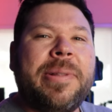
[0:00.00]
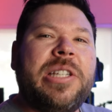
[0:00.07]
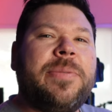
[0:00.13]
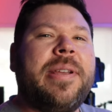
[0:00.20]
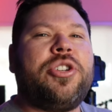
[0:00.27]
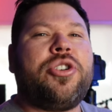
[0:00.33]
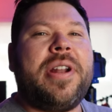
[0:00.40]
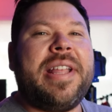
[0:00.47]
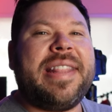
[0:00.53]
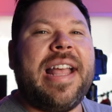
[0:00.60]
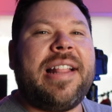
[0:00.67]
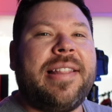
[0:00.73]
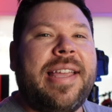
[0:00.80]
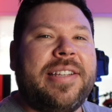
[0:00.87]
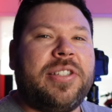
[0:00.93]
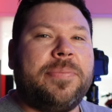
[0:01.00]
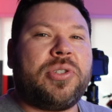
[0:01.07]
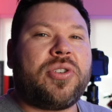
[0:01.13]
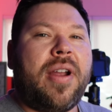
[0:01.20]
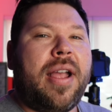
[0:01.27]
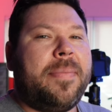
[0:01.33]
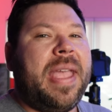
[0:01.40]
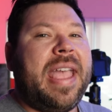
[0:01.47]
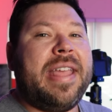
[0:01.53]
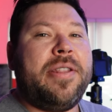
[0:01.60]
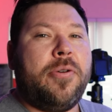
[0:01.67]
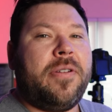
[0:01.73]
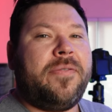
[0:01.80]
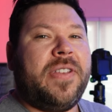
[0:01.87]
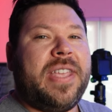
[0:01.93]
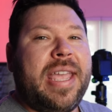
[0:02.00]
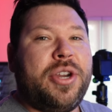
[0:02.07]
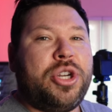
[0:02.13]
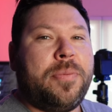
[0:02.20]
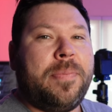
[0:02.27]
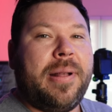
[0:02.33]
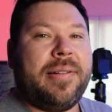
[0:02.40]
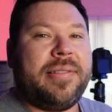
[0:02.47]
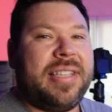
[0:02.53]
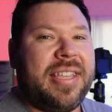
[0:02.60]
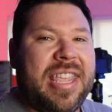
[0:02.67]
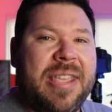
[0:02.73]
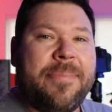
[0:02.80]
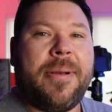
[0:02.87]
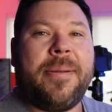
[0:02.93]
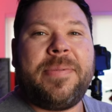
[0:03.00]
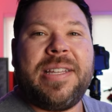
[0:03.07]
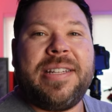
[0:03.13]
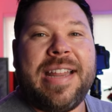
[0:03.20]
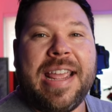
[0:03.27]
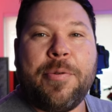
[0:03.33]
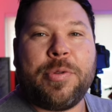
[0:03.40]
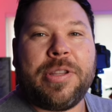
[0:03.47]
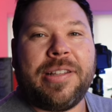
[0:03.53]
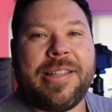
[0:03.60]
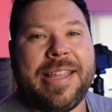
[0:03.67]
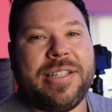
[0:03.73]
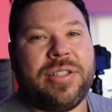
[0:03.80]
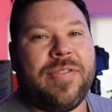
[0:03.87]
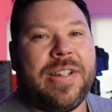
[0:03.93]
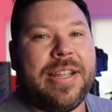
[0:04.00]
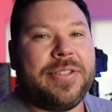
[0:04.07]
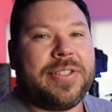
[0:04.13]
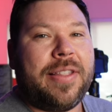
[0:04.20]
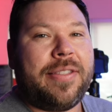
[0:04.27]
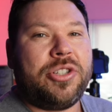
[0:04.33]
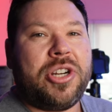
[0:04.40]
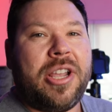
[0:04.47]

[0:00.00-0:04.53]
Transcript: please make sure to hit that like, subscribe, and notification bell to keep up to date with the latest videos on the